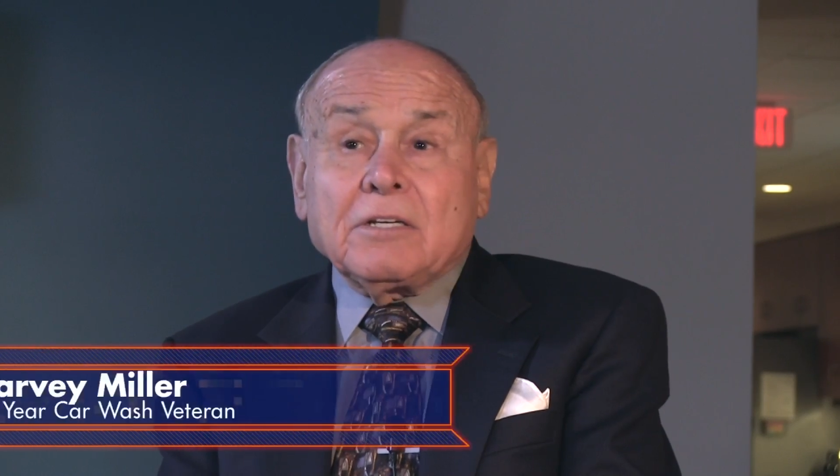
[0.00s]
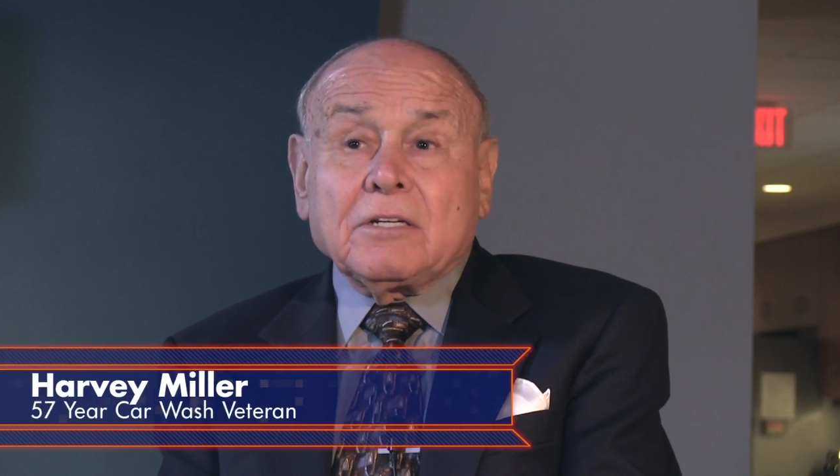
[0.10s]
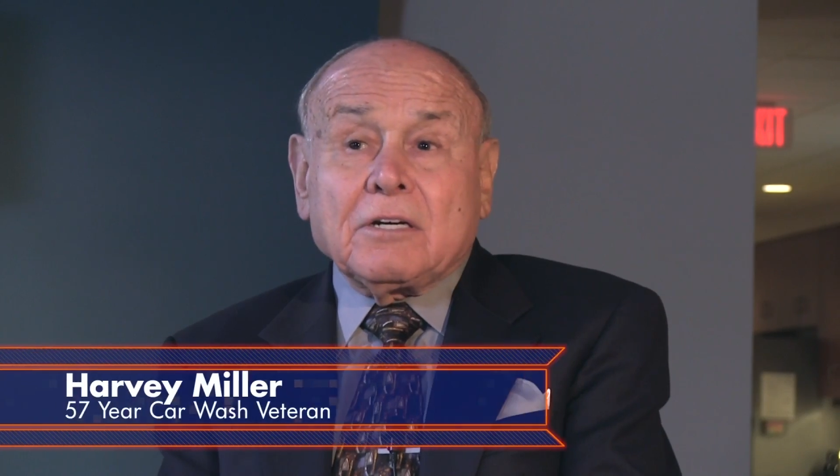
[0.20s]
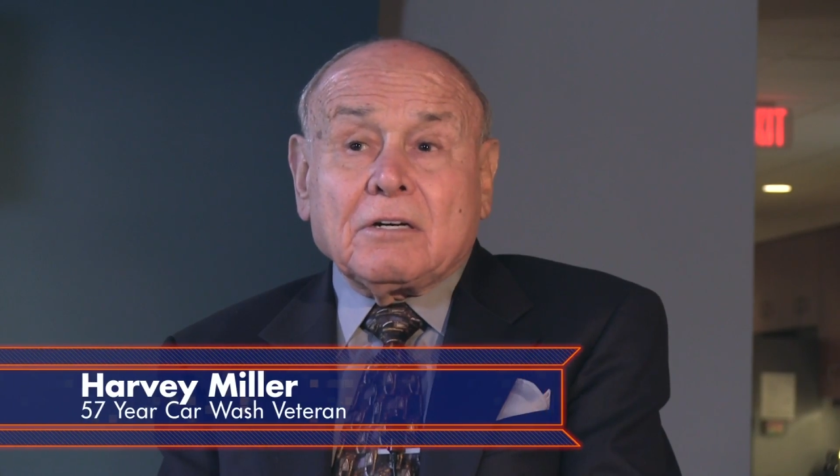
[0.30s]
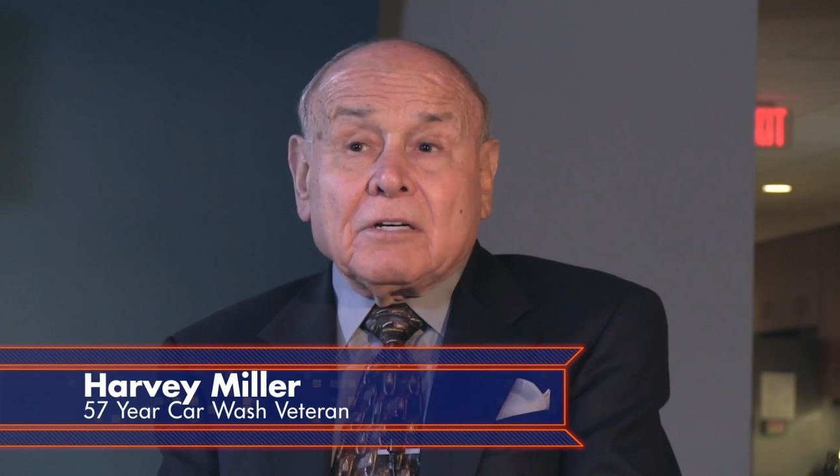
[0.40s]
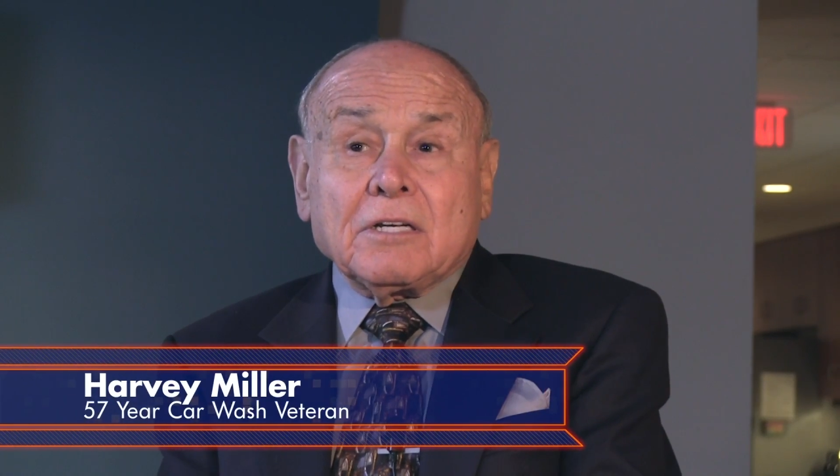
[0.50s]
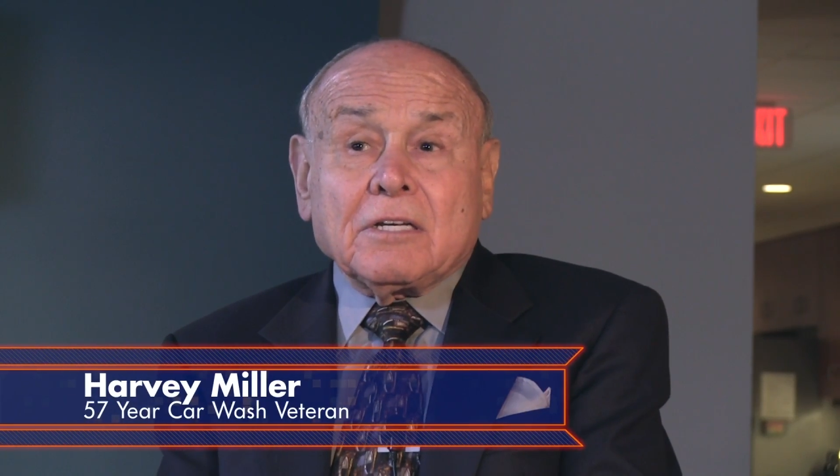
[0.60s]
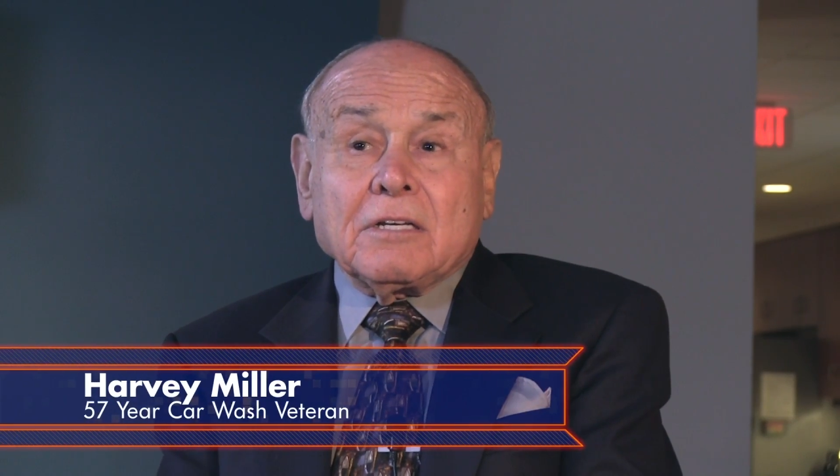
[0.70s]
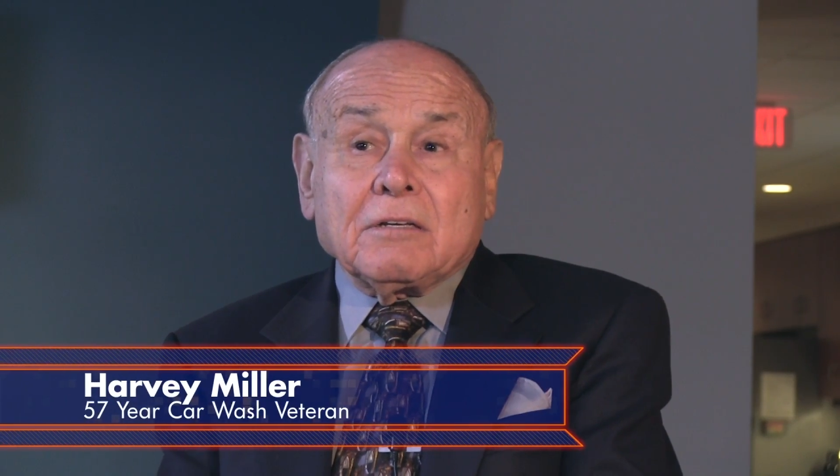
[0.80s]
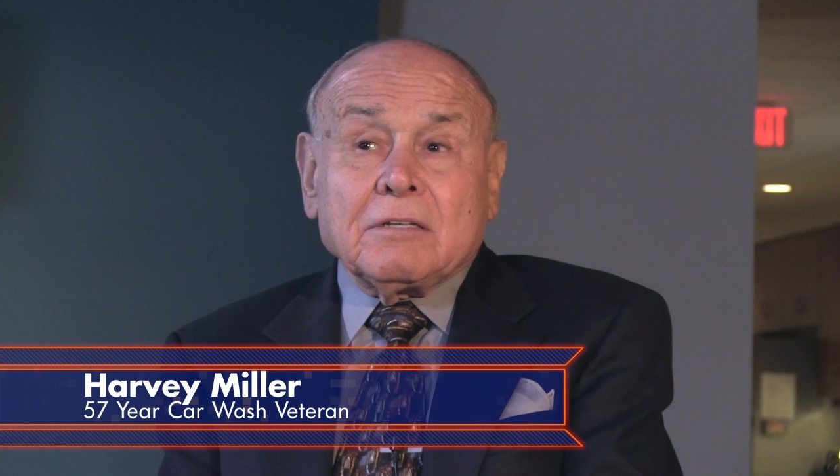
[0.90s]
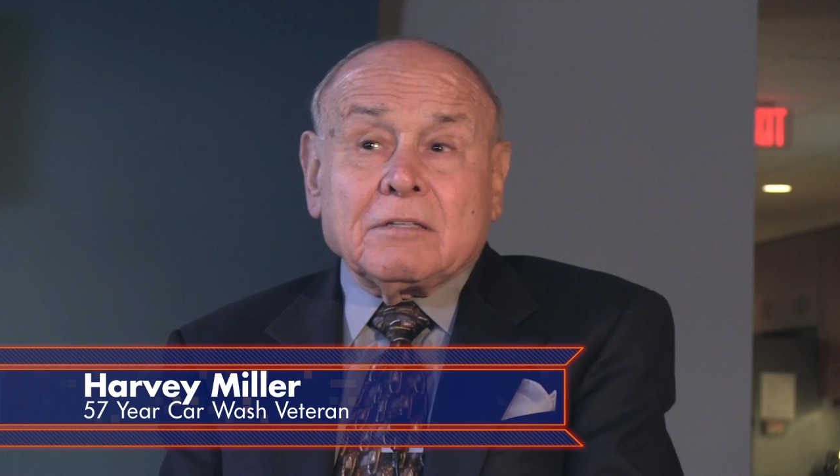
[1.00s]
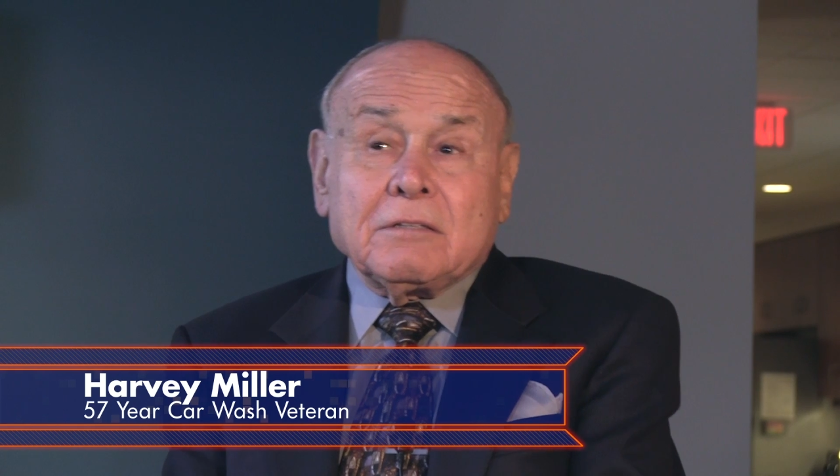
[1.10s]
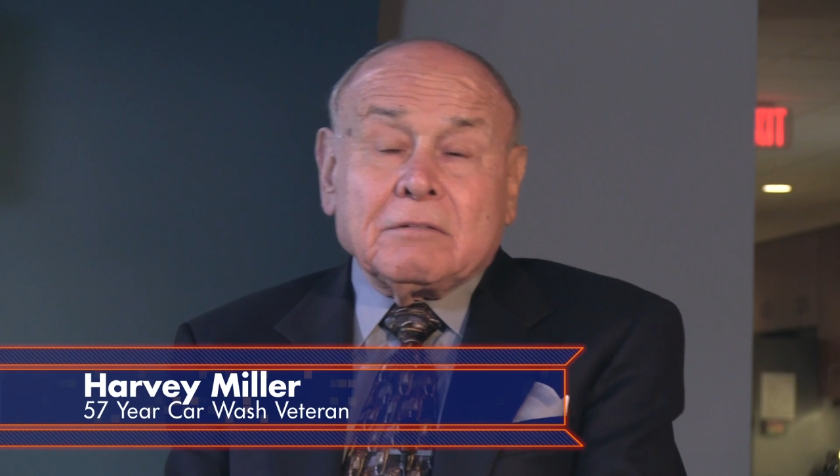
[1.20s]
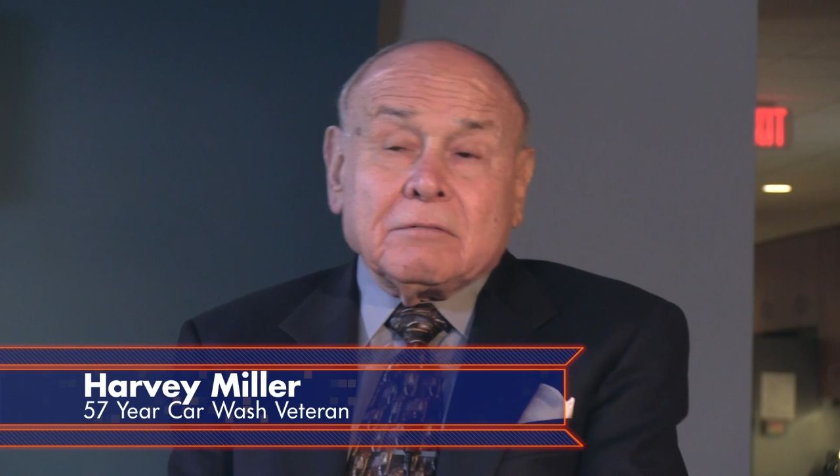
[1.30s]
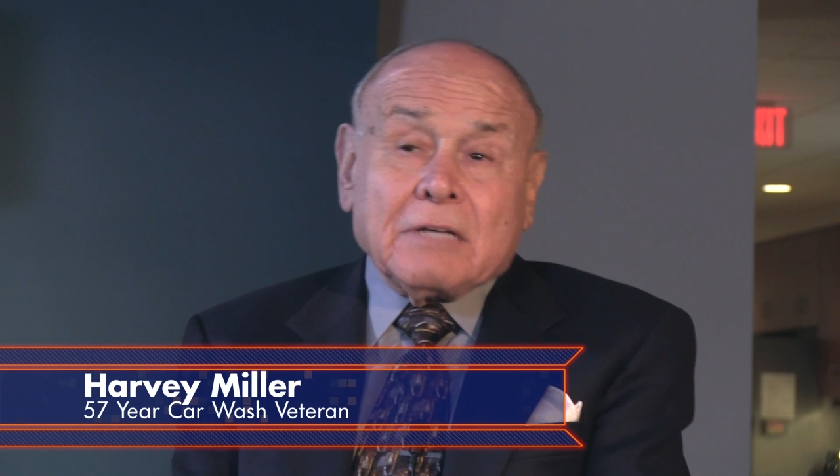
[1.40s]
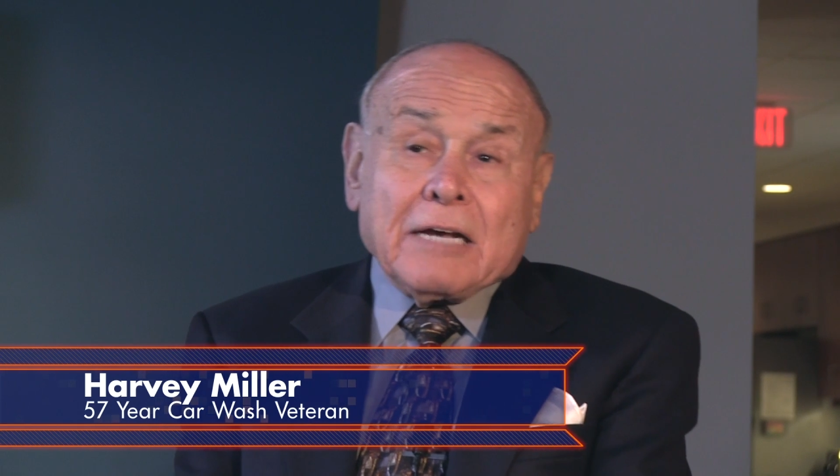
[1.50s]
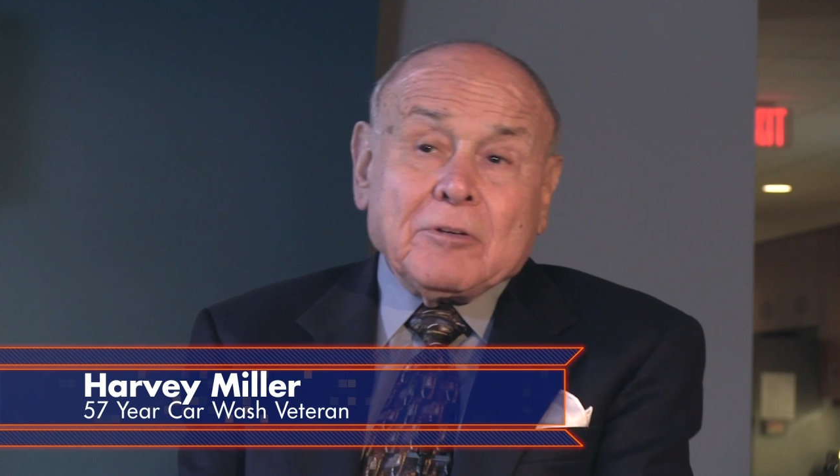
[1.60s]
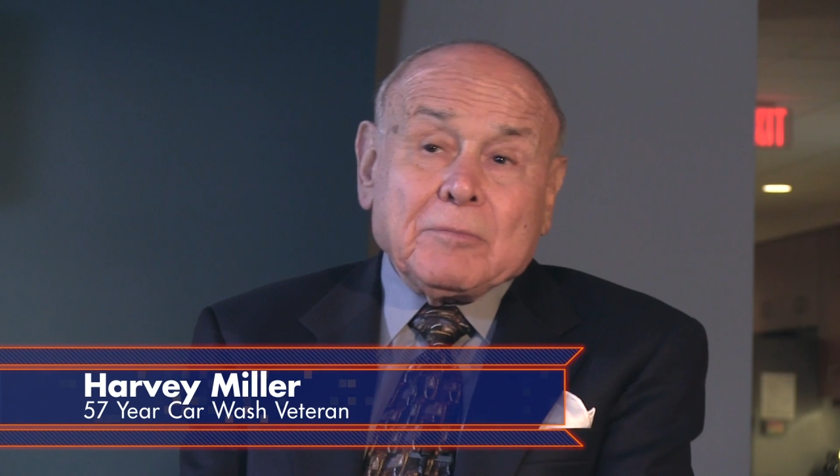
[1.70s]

You know, I